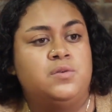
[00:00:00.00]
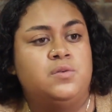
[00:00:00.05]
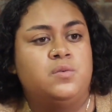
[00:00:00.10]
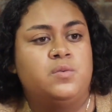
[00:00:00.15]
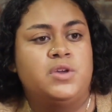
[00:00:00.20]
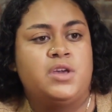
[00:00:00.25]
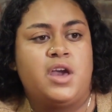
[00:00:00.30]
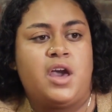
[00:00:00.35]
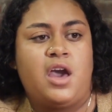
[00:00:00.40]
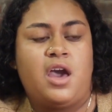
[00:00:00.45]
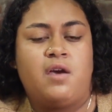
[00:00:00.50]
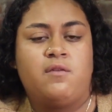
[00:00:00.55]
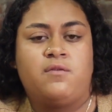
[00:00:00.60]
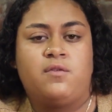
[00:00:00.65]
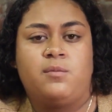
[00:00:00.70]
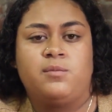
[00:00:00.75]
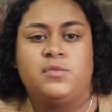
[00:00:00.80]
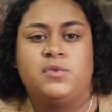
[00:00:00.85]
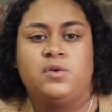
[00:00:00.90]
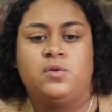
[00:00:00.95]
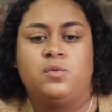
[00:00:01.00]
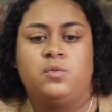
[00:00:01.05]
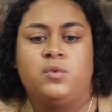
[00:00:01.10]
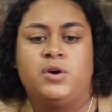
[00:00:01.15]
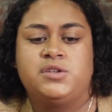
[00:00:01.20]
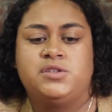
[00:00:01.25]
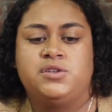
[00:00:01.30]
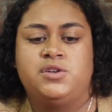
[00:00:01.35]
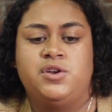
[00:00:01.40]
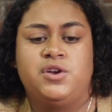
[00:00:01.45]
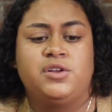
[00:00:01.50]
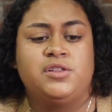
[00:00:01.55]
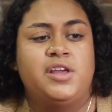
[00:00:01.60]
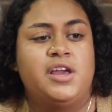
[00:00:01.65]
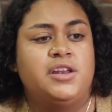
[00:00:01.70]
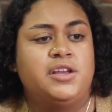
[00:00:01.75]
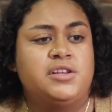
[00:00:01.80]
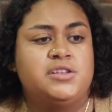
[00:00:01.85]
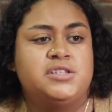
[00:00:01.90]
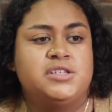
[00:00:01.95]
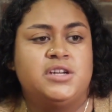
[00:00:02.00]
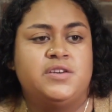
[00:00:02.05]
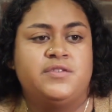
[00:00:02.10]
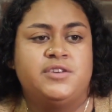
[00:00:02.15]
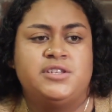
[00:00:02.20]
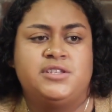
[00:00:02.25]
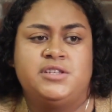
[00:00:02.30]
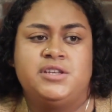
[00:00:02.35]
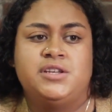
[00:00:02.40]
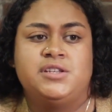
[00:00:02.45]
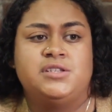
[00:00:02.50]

We have from the Western New York Land Conservancy